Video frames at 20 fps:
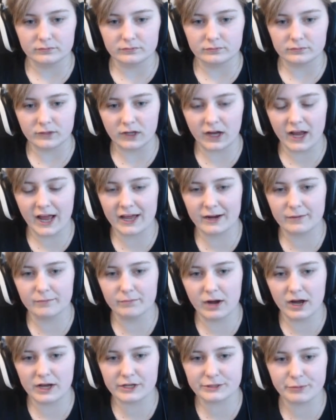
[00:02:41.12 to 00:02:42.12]
I had a
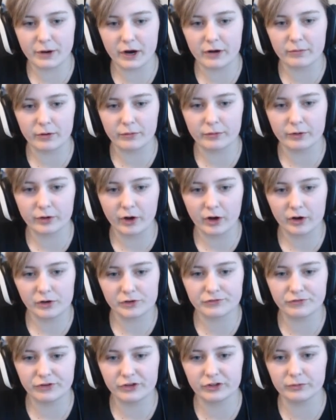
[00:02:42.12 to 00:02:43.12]
Mars bar a moment ago. I was
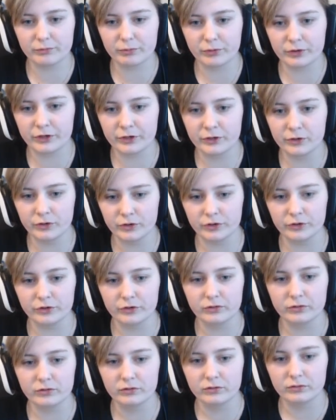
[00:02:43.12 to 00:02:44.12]
feeling pretty good.
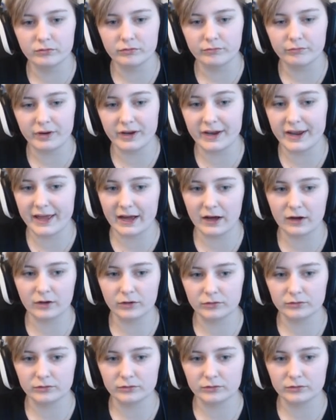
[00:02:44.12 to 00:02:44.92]
But now...